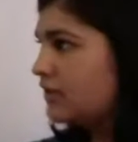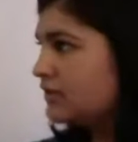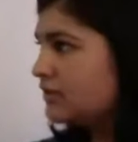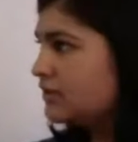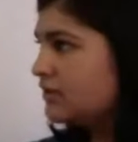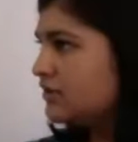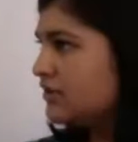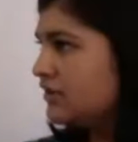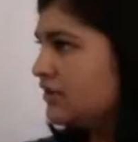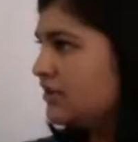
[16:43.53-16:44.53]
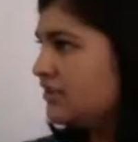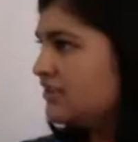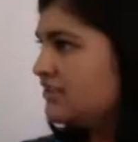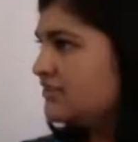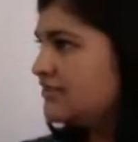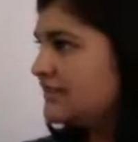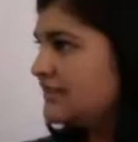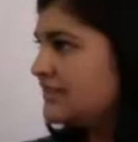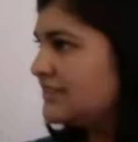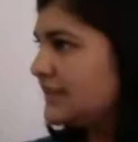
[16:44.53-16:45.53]

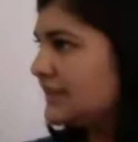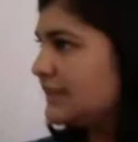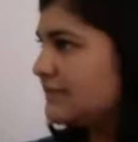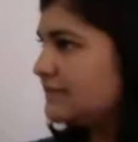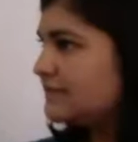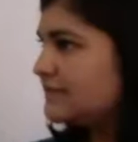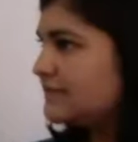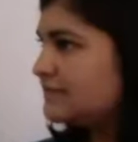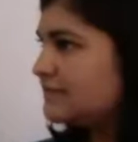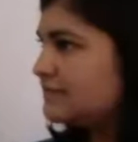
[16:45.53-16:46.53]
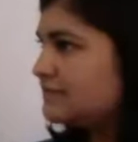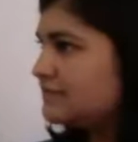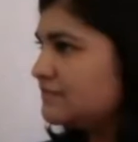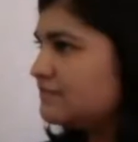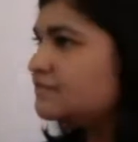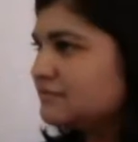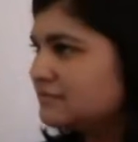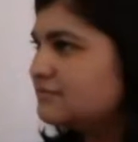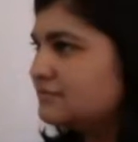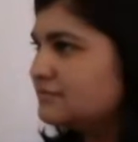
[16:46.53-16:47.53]

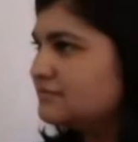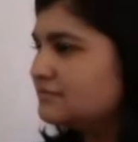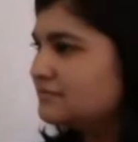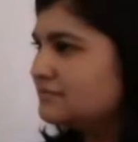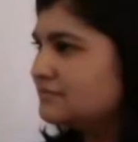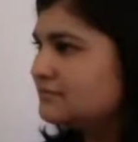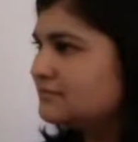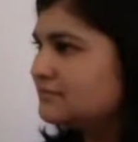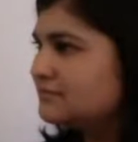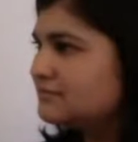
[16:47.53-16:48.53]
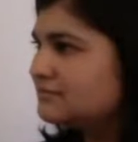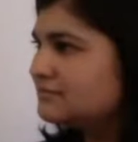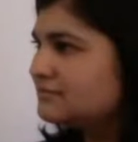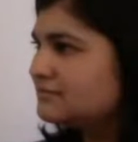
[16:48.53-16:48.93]
The person shown says nothing.